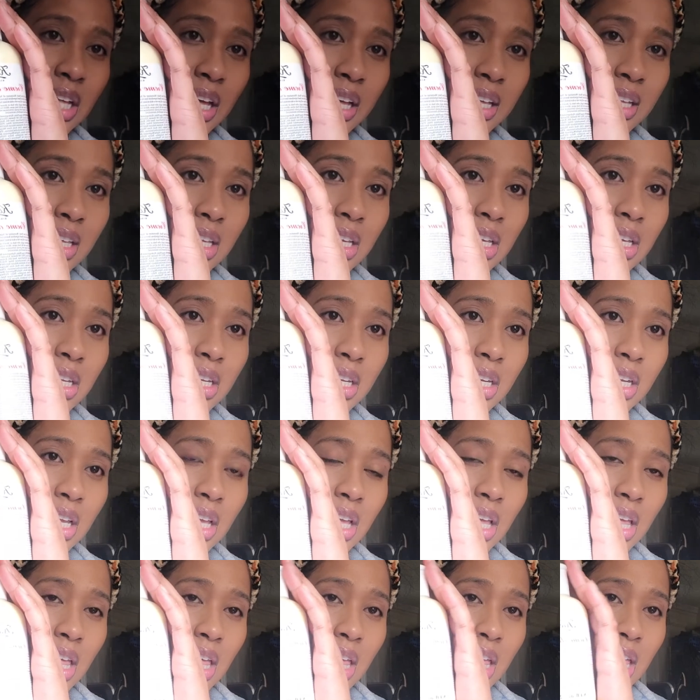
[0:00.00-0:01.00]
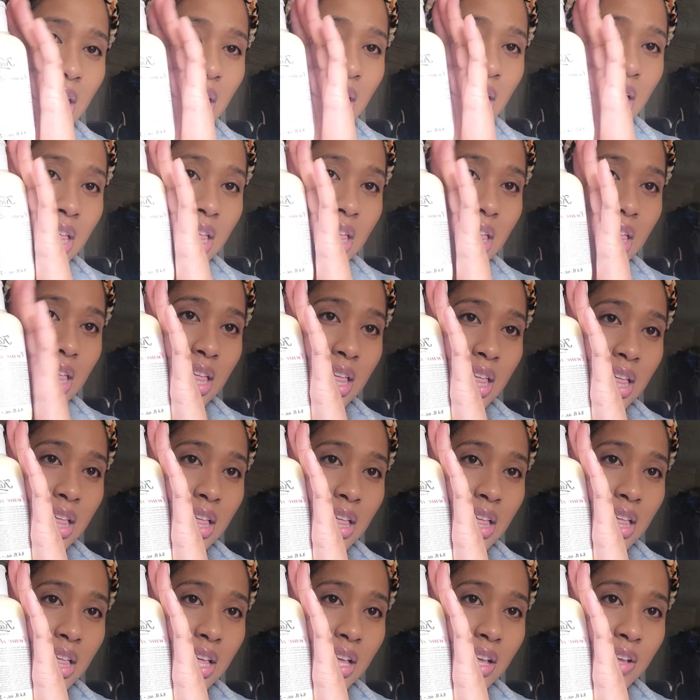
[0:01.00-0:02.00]
like it.
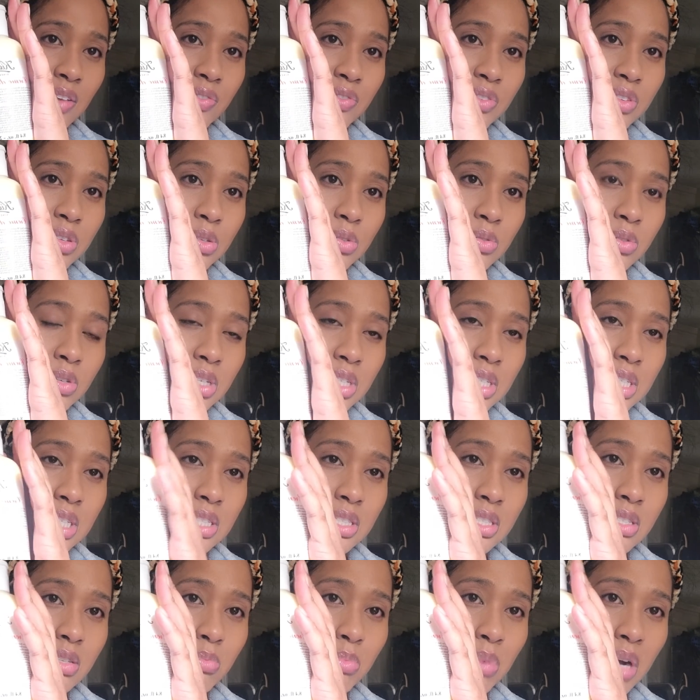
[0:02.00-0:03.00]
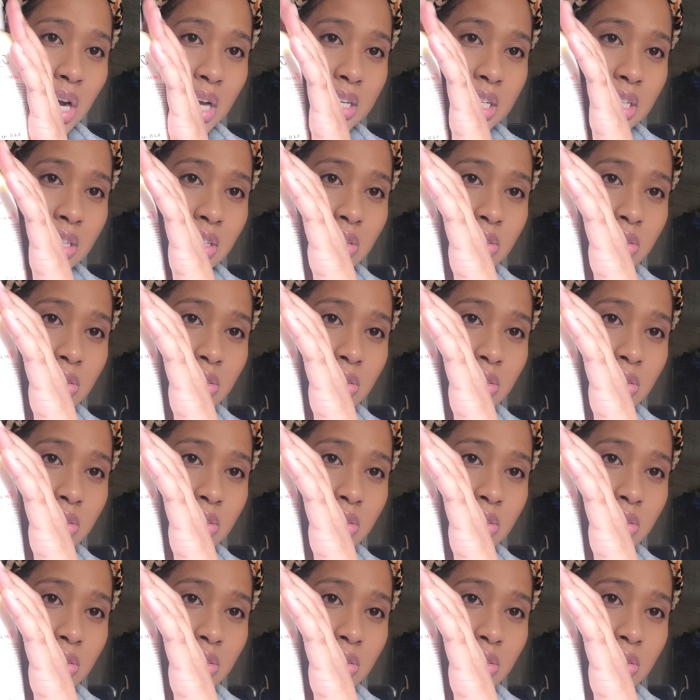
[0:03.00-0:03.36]
If you are into body